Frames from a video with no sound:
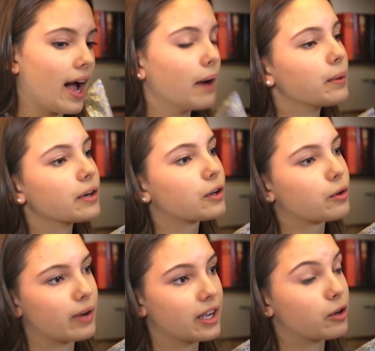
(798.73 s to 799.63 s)
Our
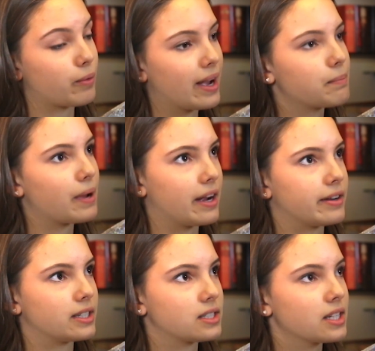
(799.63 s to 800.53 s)

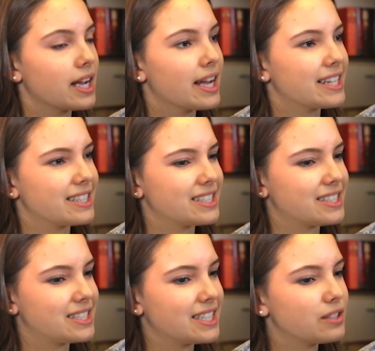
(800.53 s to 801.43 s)
great-grandparents
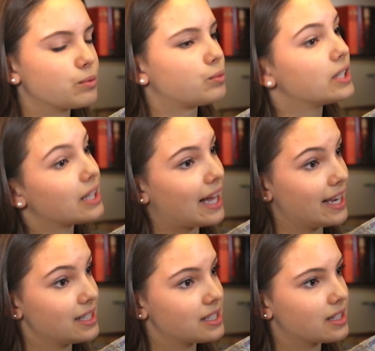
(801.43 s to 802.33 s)
didn't
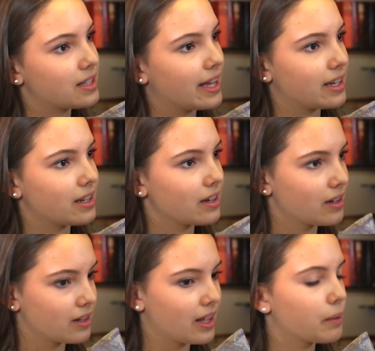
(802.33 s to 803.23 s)
realize that
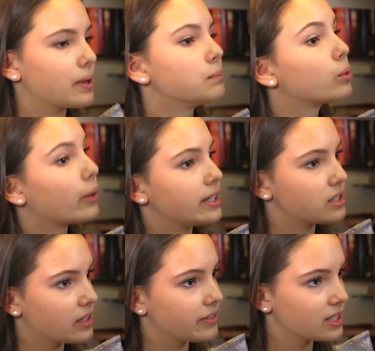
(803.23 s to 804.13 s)
they were
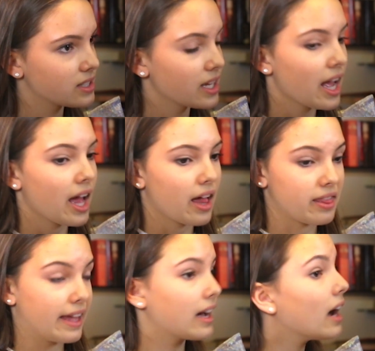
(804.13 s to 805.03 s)
employed servants.
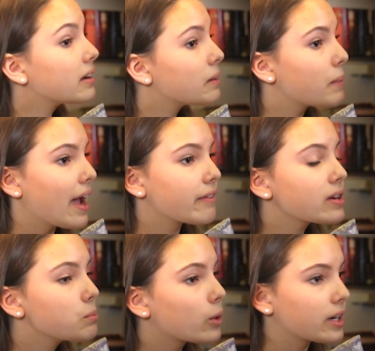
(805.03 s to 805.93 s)
They got up
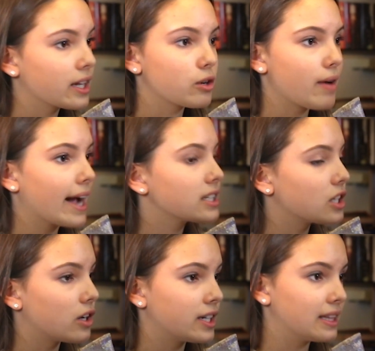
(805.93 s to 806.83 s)
every morning, crack
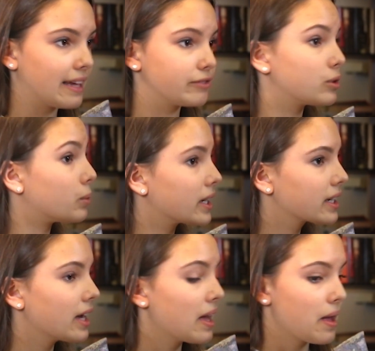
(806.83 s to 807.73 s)
of dawn, and left for
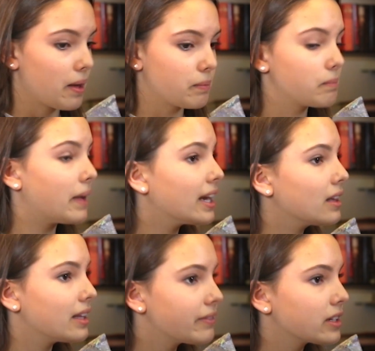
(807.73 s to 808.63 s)
work,
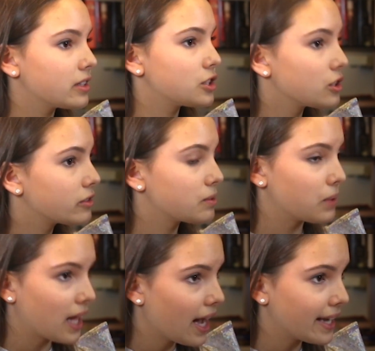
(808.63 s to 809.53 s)
many leaving their
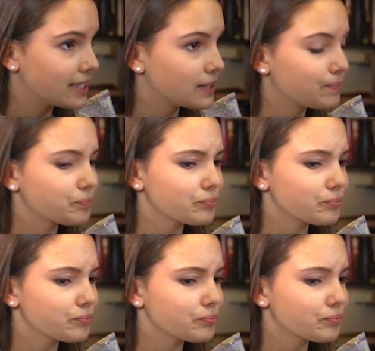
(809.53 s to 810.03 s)
children behind.